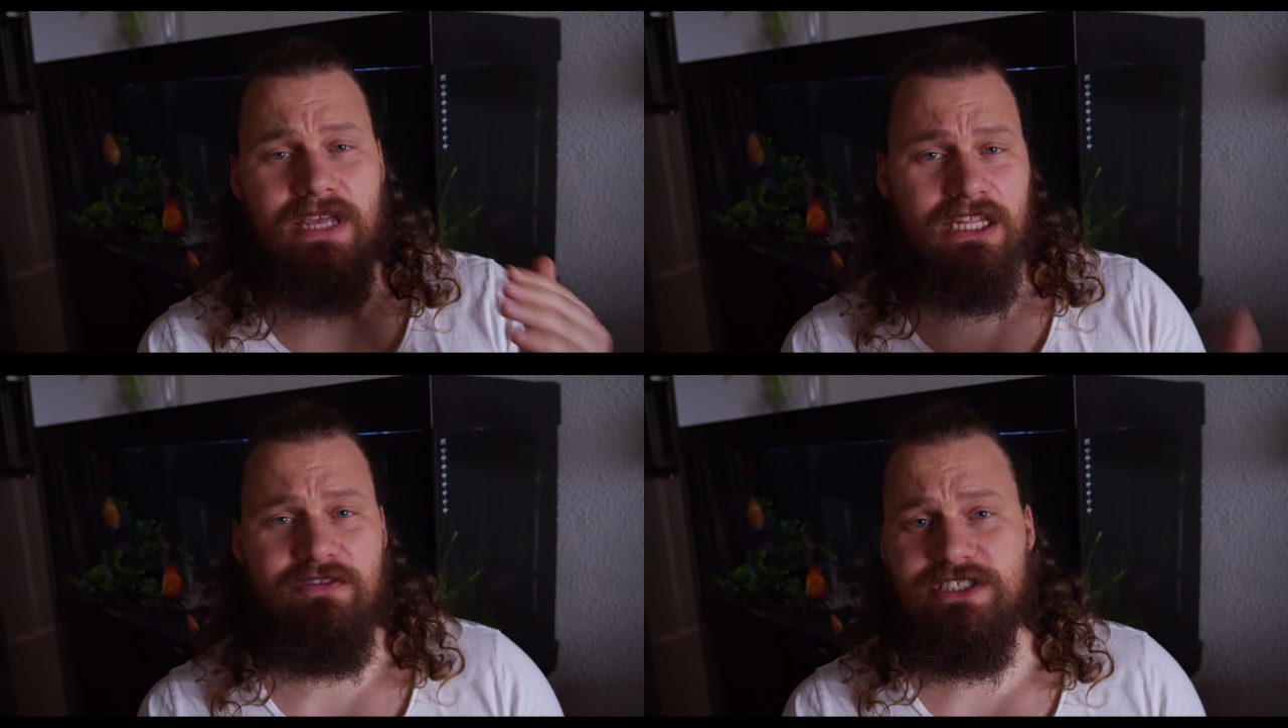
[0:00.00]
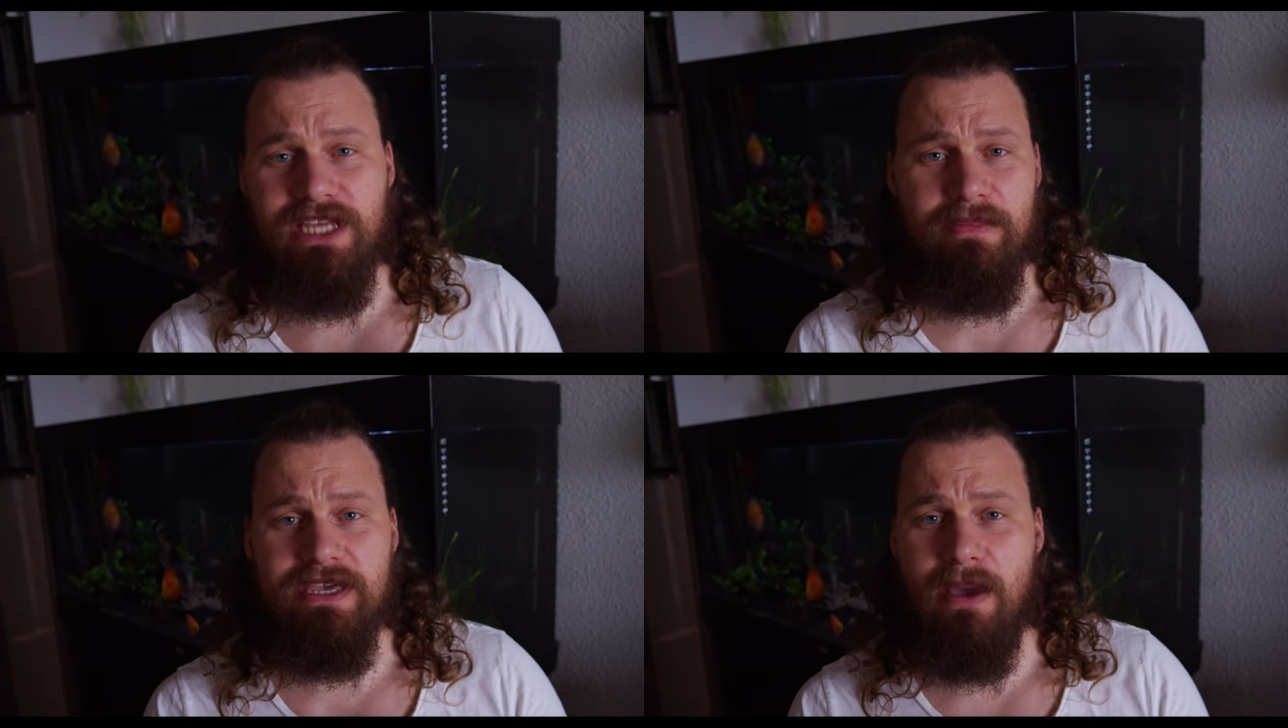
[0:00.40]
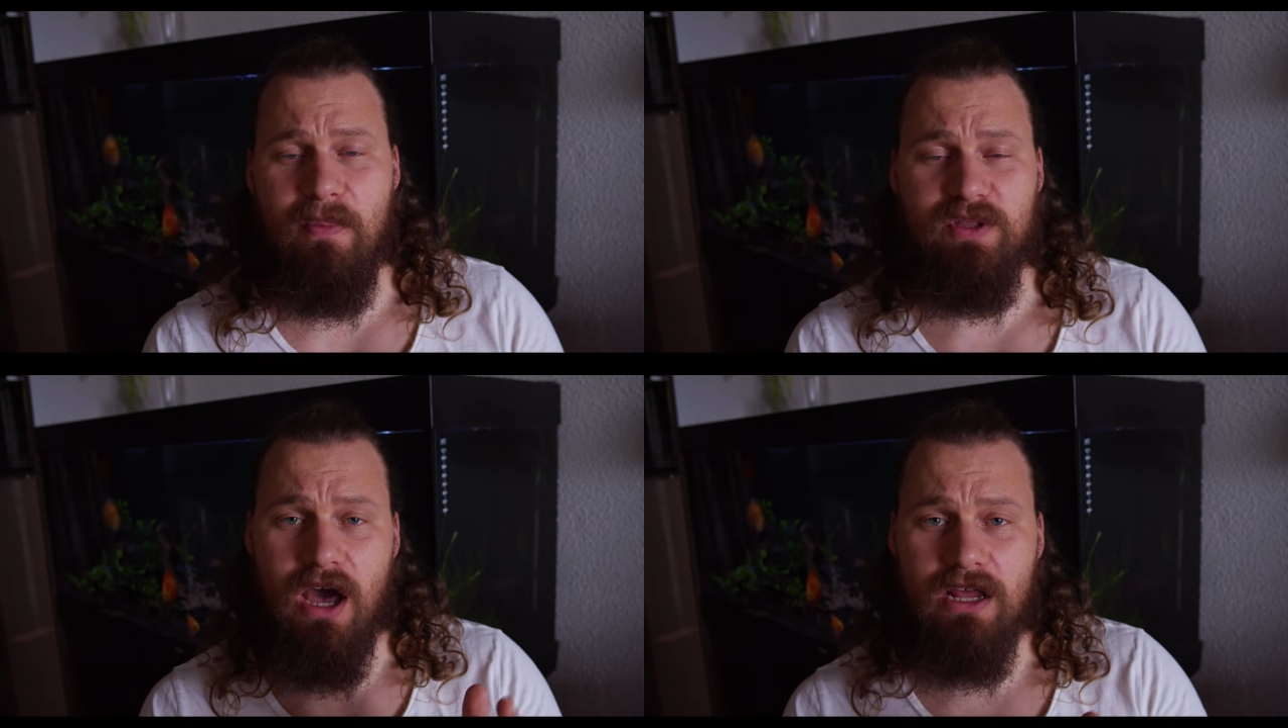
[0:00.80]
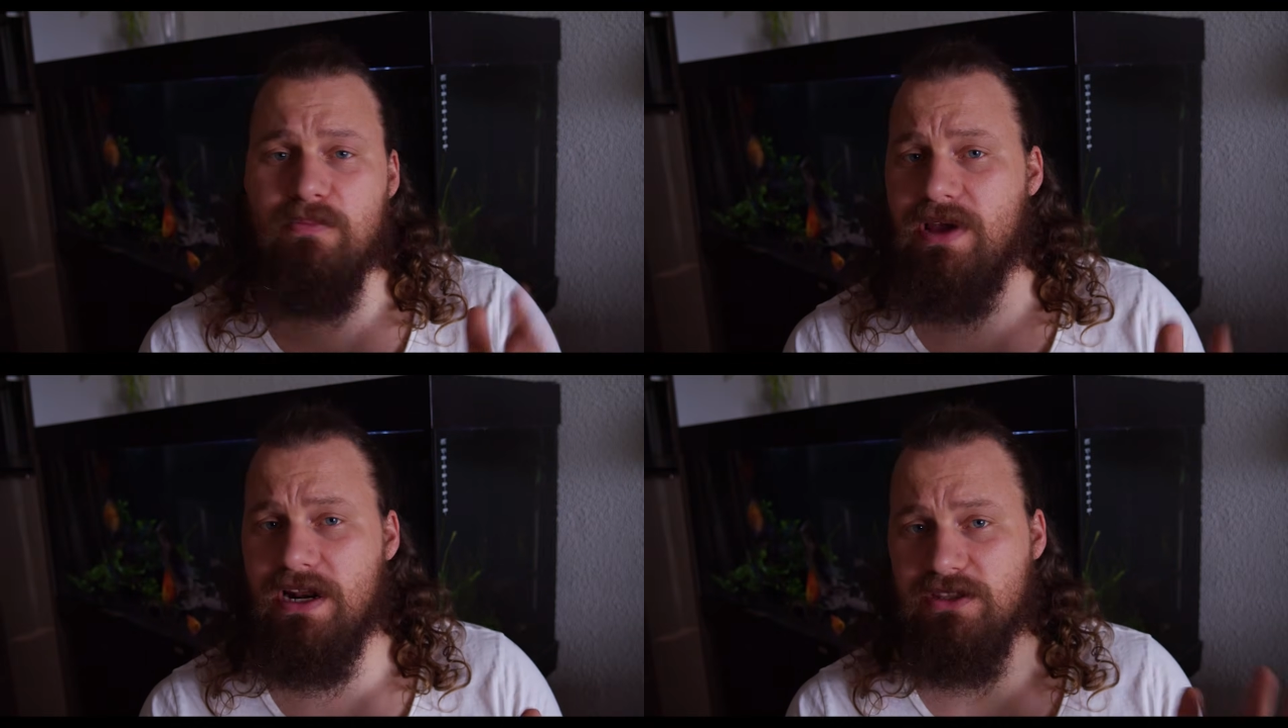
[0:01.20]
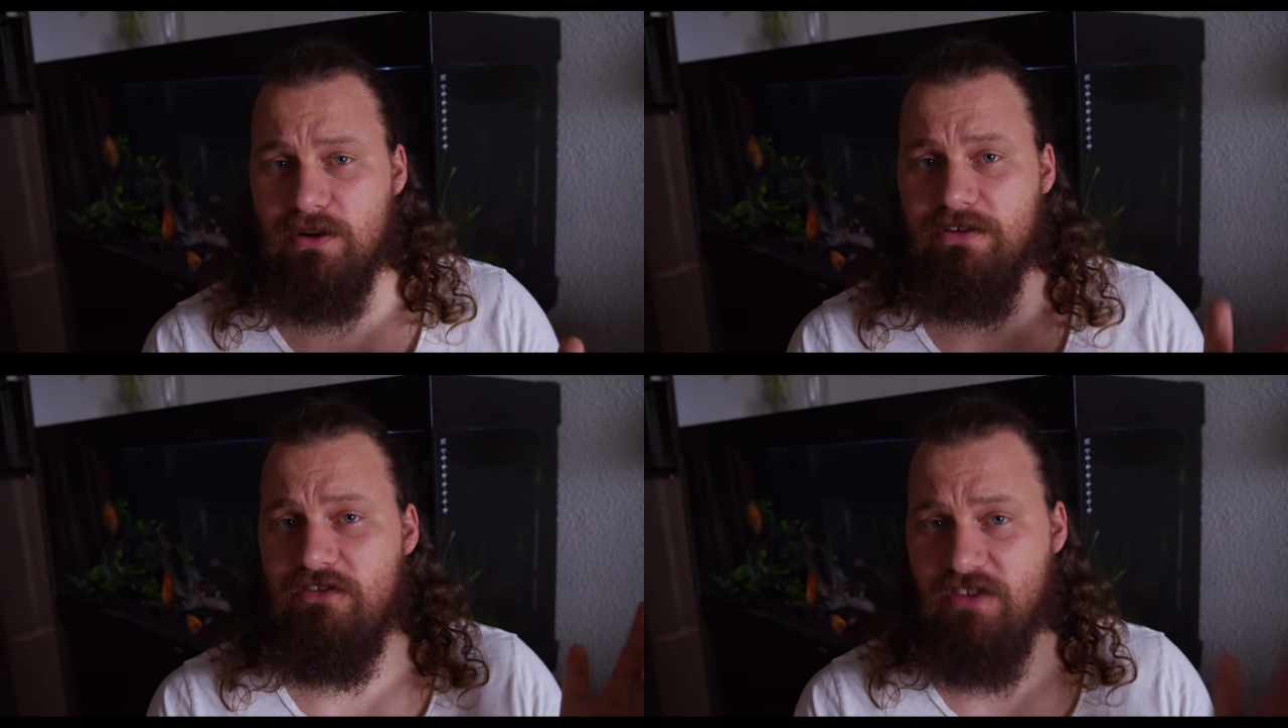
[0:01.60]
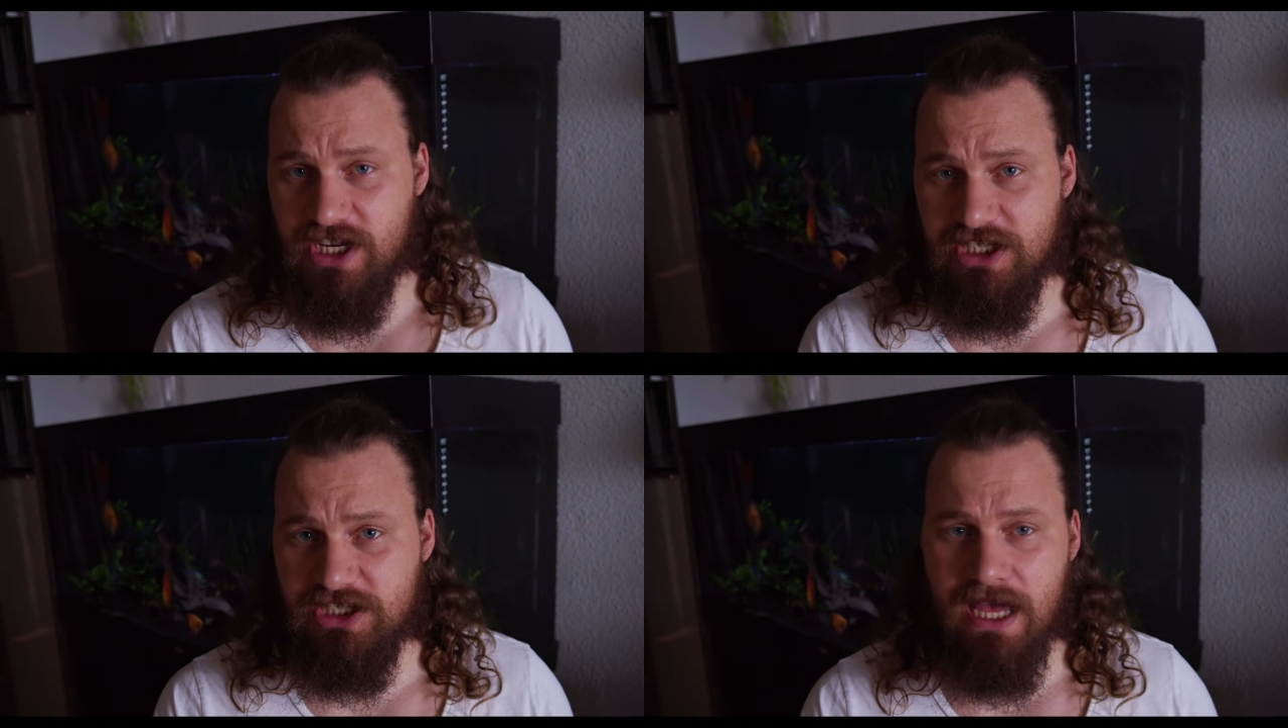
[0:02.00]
catfish can be kept with other predatory fish,